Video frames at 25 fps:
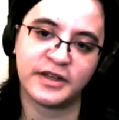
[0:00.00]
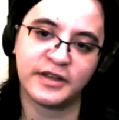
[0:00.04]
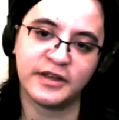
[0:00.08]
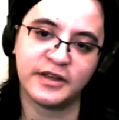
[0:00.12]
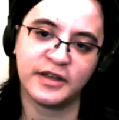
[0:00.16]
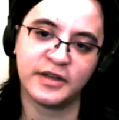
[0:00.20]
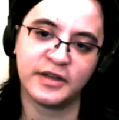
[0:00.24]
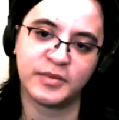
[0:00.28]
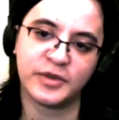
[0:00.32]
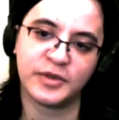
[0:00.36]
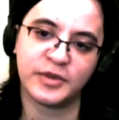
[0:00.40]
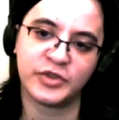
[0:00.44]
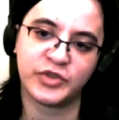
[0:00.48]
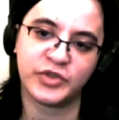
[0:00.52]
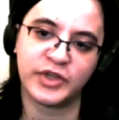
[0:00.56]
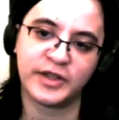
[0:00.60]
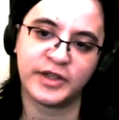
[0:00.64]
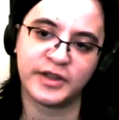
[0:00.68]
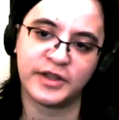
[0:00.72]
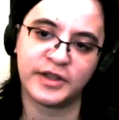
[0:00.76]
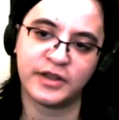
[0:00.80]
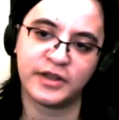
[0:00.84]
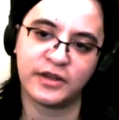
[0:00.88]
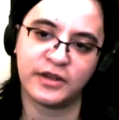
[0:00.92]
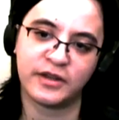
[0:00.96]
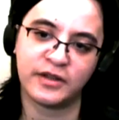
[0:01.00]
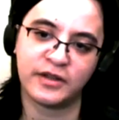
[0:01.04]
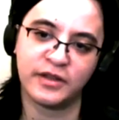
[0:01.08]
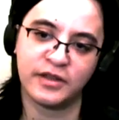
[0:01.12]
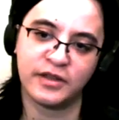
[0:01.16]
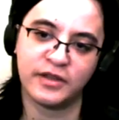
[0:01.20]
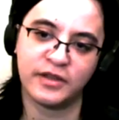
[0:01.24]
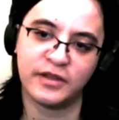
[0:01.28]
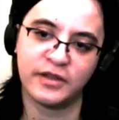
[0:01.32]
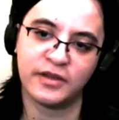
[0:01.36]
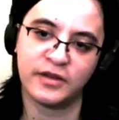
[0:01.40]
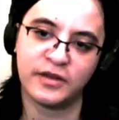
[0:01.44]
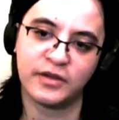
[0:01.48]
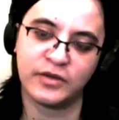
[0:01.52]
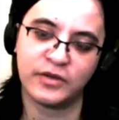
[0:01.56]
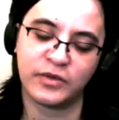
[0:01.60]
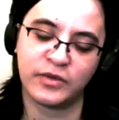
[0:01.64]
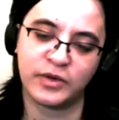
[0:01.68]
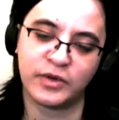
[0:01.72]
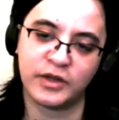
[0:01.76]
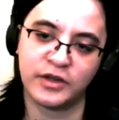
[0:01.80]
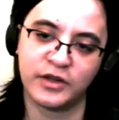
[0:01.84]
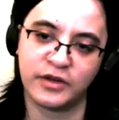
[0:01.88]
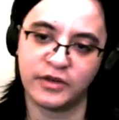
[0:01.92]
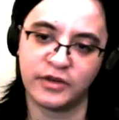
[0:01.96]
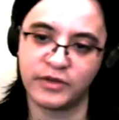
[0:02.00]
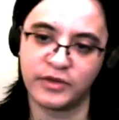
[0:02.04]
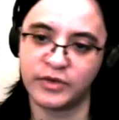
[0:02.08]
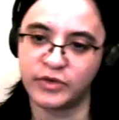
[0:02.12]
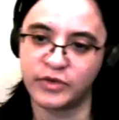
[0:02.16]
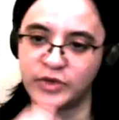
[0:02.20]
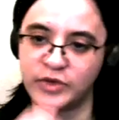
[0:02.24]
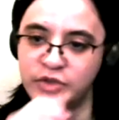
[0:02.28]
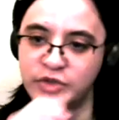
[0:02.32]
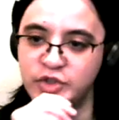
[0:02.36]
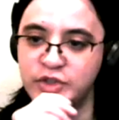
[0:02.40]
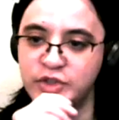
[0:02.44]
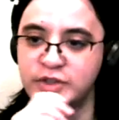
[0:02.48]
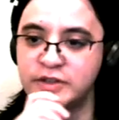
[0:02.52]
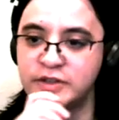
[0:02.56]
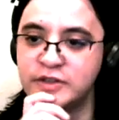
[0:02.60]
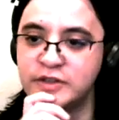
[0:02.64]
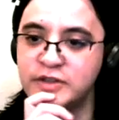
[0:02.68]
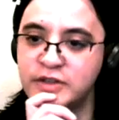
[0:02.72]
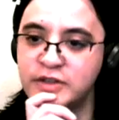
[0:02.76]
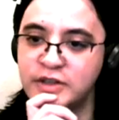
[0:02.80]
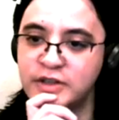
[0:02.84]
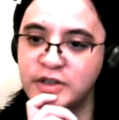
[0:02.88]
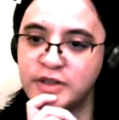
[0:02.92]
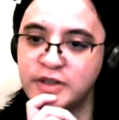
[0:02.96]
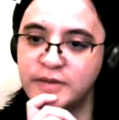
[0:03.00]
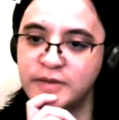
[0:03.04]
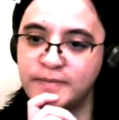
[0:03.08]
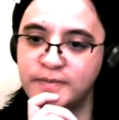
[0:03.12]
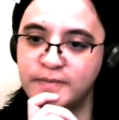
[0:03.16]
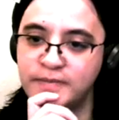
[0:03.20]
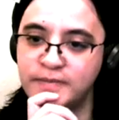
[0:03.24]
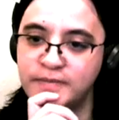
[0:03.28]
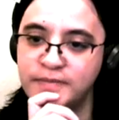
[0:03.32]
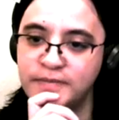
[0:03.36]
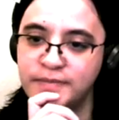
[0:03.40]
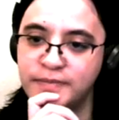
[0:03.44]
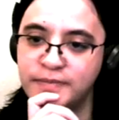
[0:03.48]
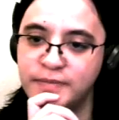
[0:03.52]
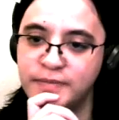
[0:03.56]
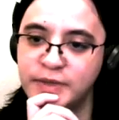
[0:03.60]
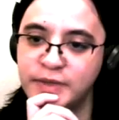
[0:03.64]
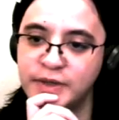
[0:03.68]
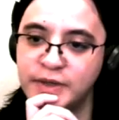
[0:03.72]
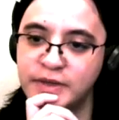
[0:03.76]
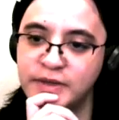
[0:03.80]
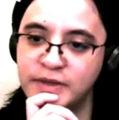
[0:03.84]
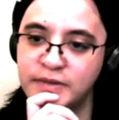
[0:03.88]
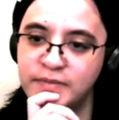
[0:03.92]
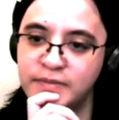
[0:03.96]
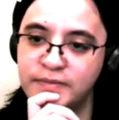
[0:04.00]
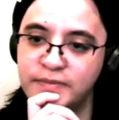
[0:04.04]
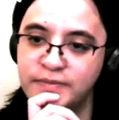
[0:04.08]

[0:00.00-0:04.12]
think I appreciate the quality of the questions. But